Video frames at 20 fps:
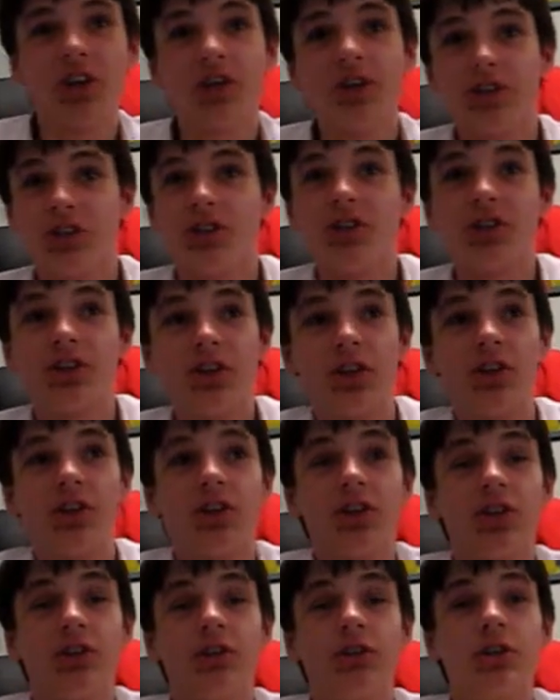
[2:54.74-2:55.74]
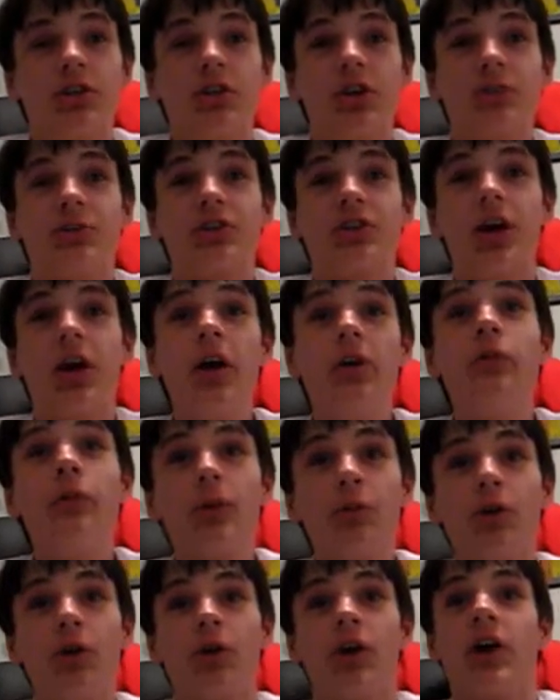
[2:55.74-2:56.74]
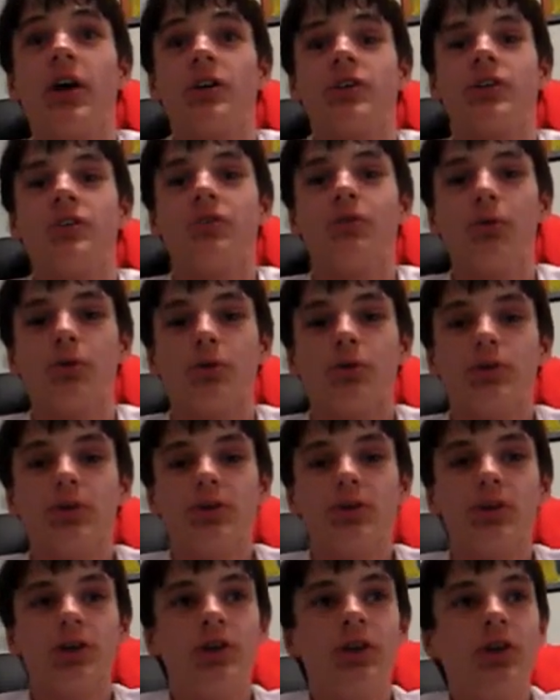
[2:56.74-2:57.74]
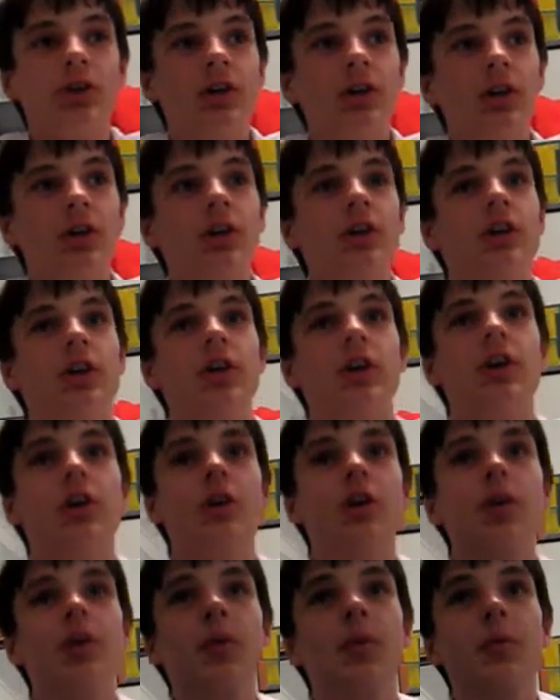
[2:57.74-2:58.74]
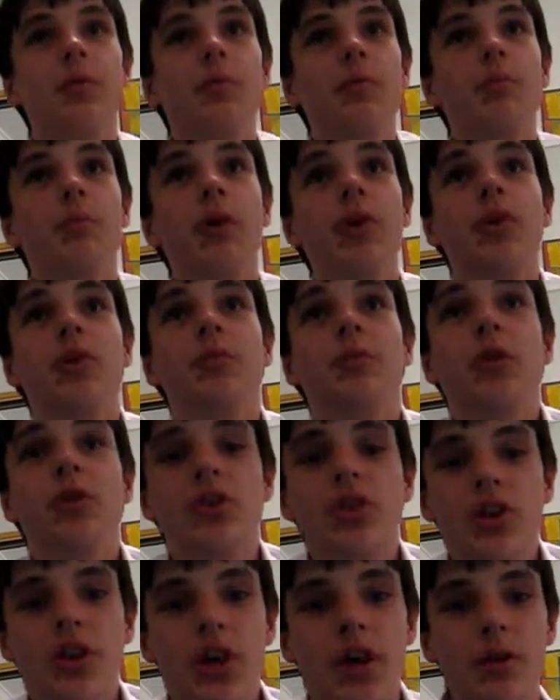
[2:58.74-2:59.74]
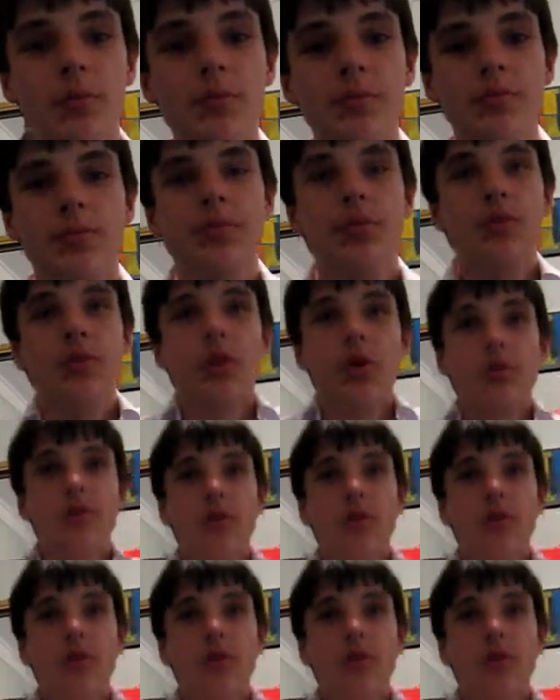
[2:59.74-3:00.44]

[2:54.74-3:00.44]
and this guy. He discovers everyone has Force. But most of them don't